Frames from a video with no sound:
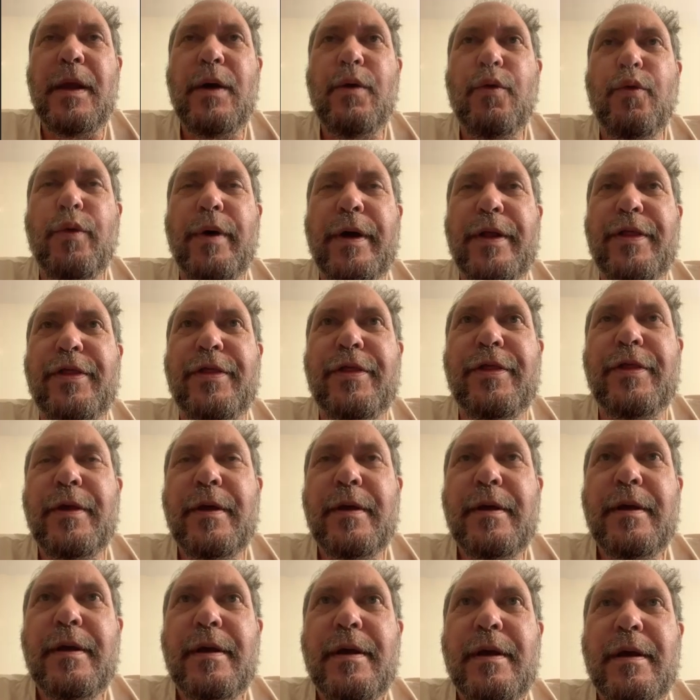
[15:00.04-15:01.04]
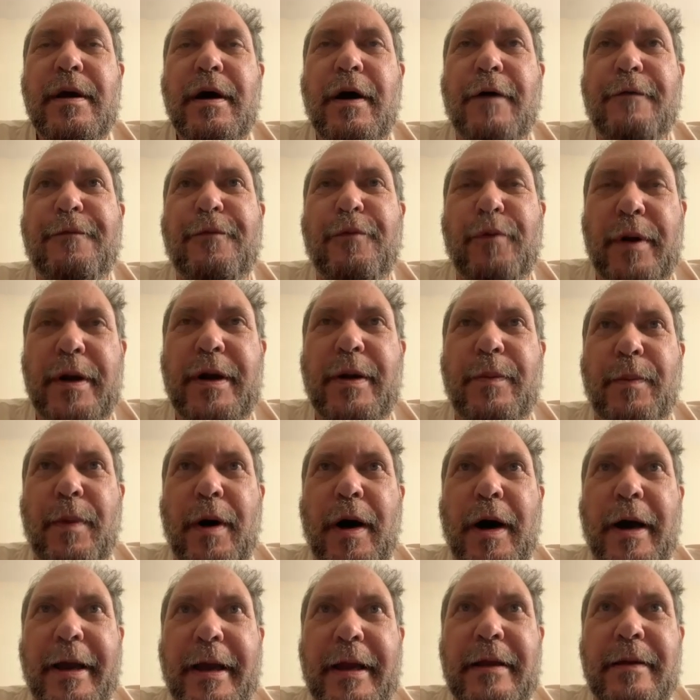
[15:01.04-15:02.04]
with a friend of
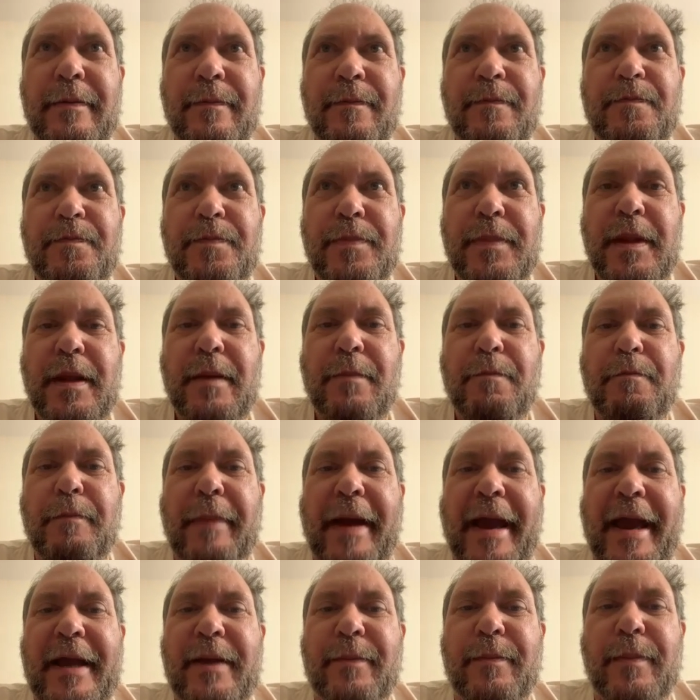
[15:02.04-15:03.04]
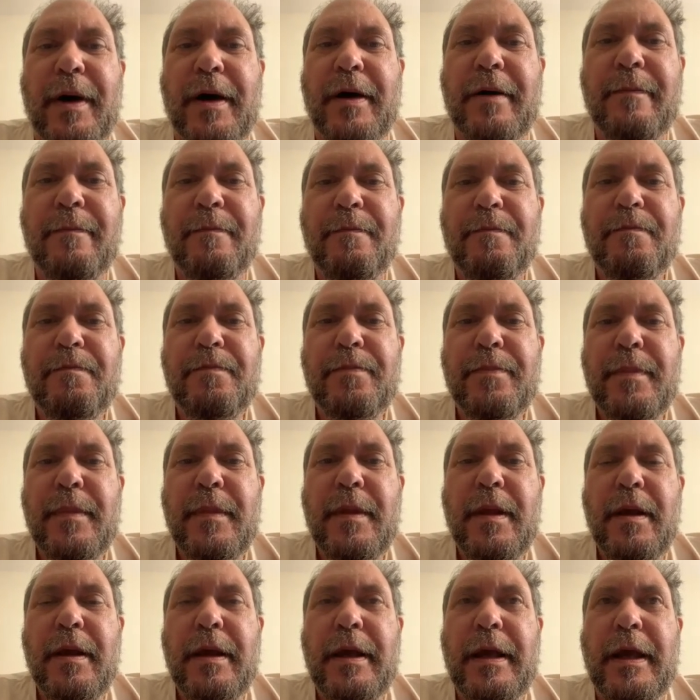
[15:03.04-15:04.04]
mine, Magma.
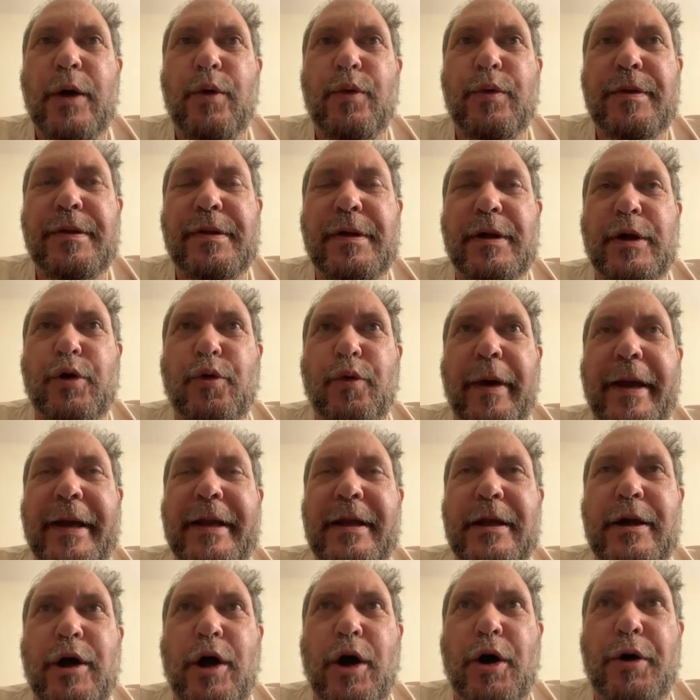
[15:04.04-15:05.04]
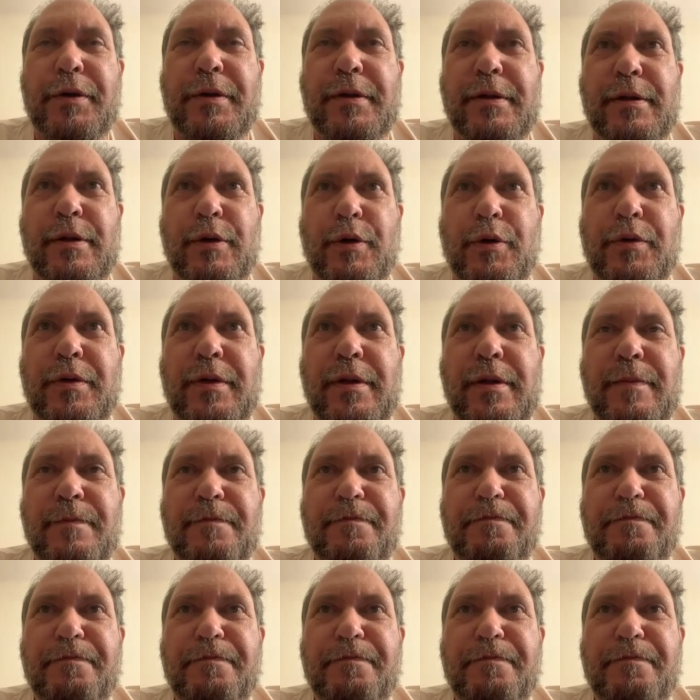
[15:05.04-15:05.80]
It was a great concert.